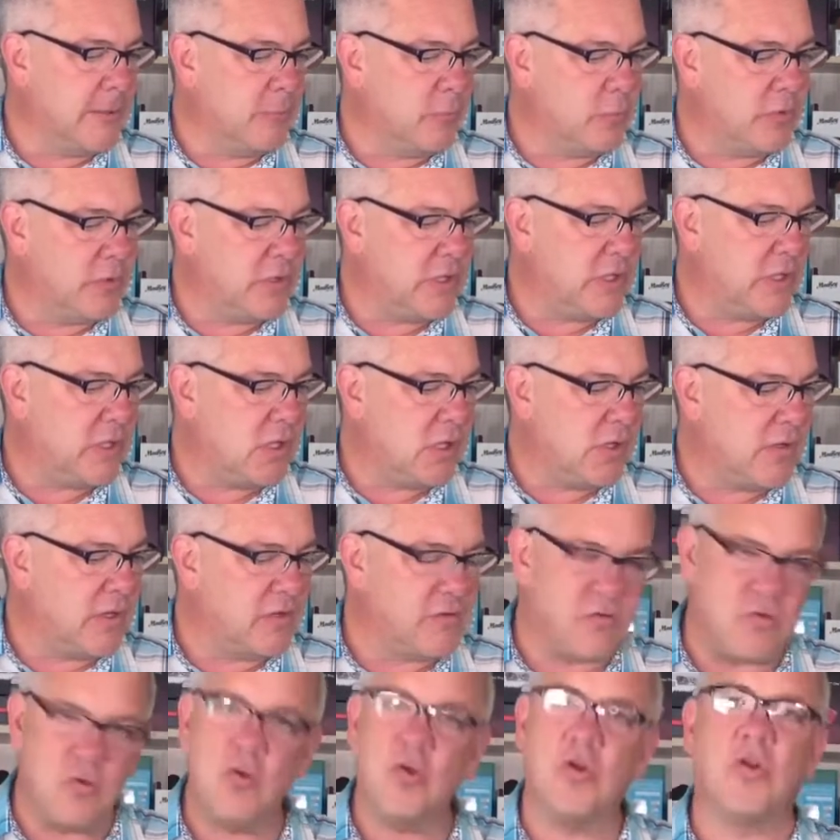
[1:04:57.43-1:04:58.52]
do they call that?
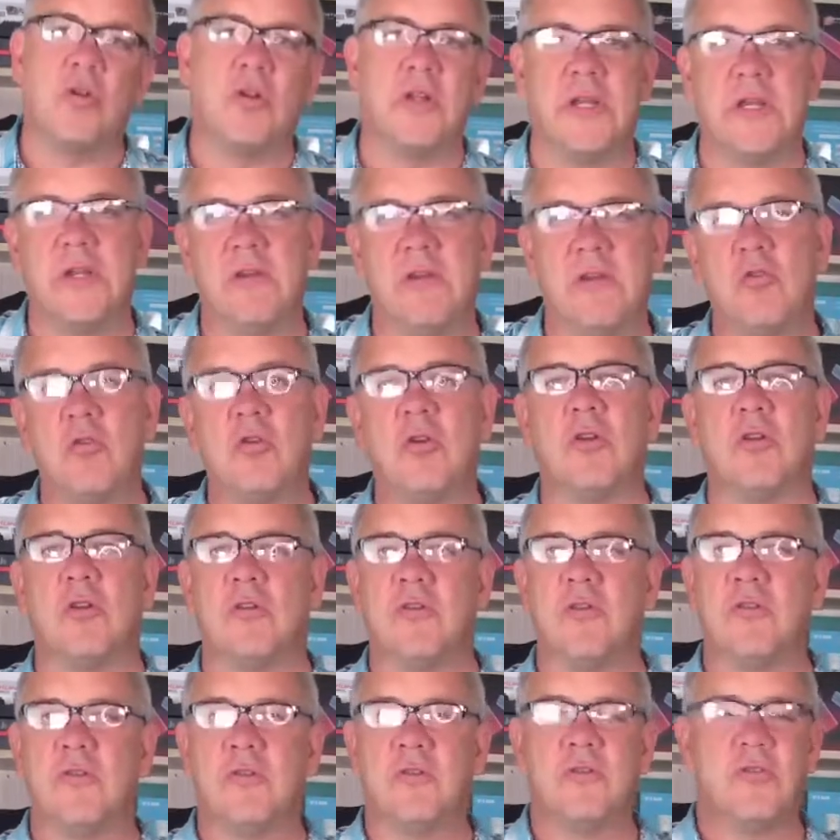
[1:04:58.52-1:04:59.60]
Snorkelers.
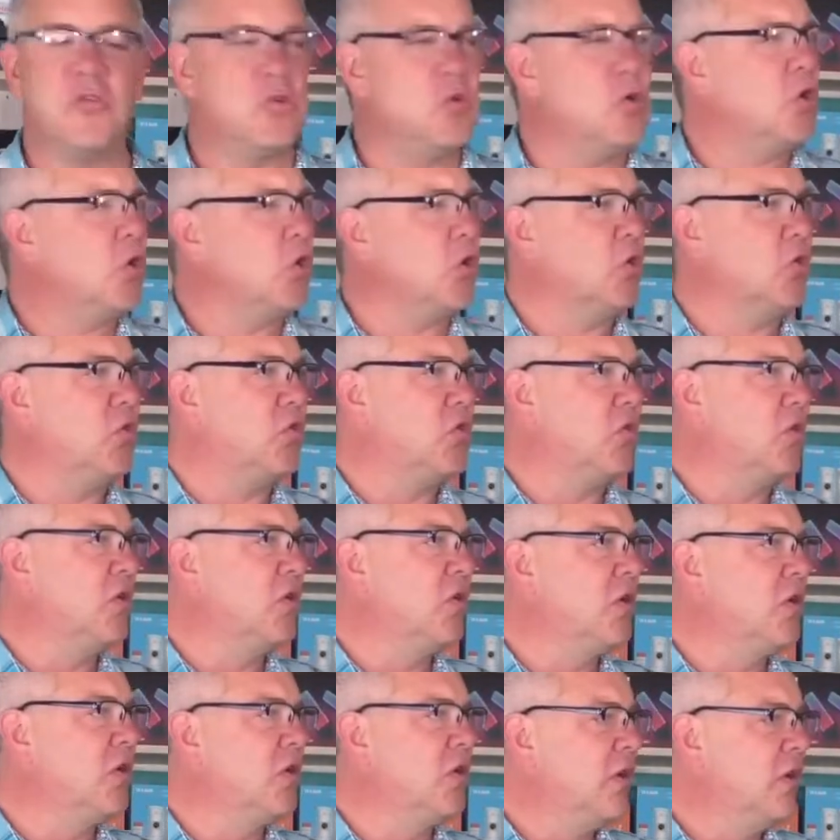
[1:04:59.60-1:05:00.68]
Is
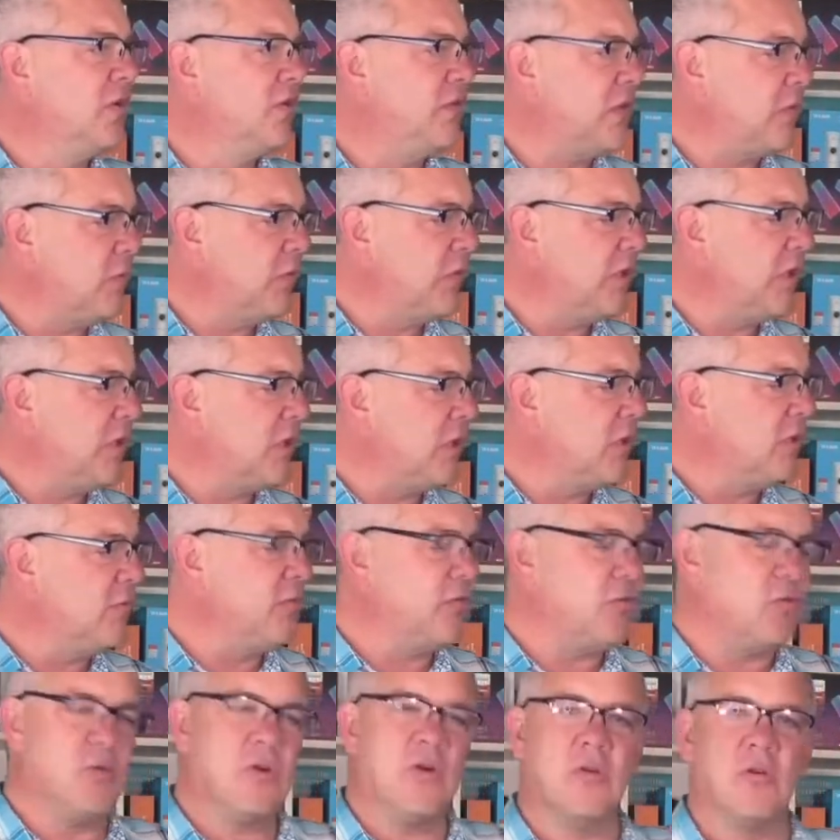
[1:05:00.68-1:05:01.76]
that what they call them?
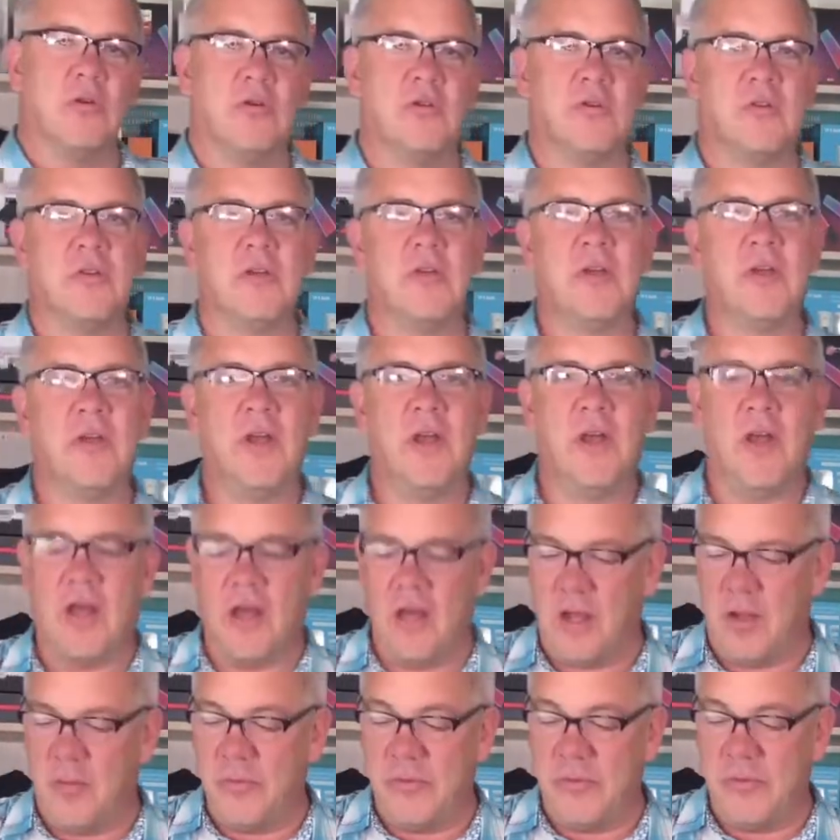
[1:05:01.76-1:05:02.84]
Snorkelers.
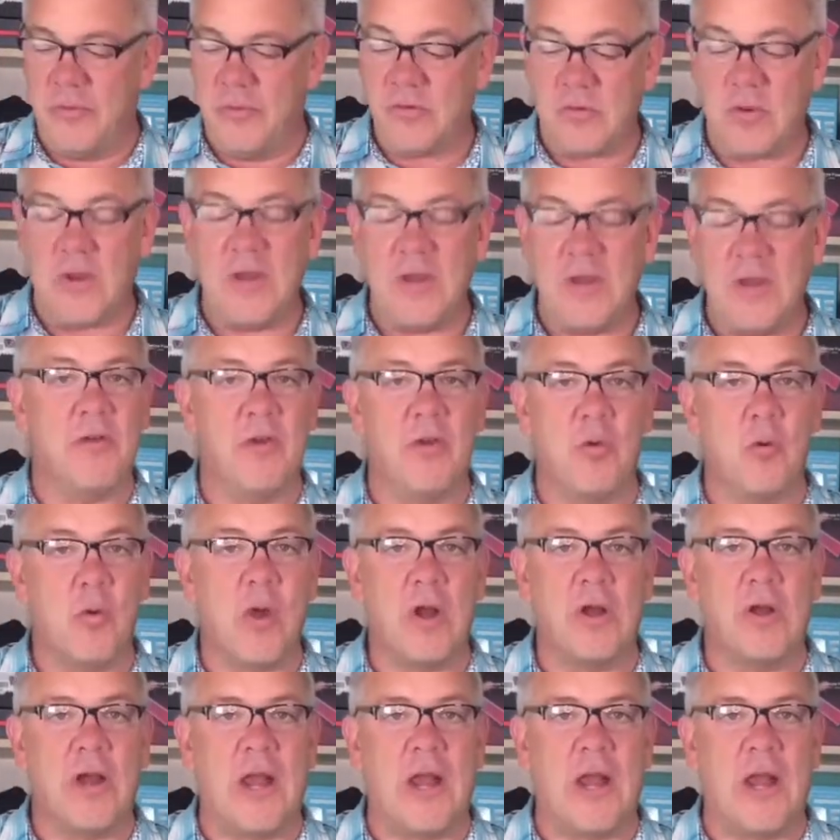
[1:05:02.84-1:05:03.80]
This is great for underwater